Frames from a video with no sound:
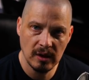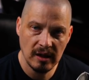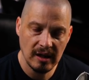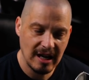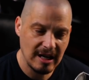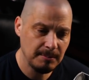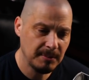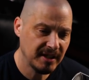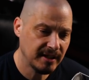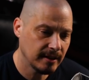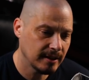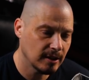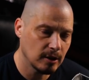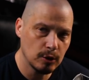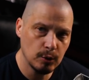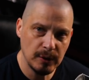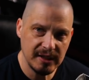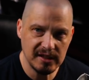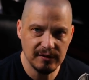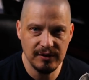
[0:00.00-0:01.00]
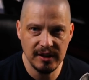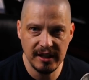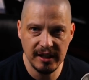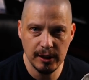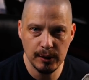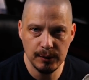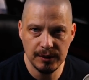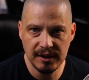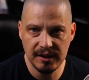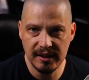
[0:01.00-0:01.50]
I'm making a quick
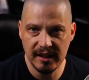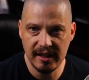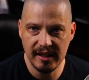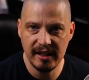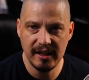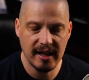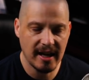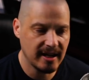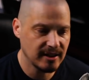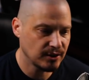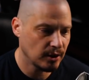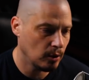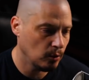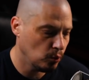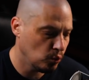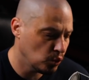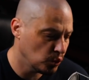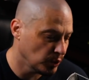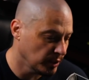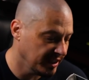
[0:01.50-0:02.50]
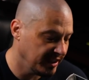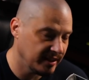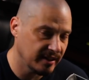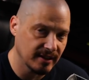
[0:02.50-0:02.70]
video today as a warning.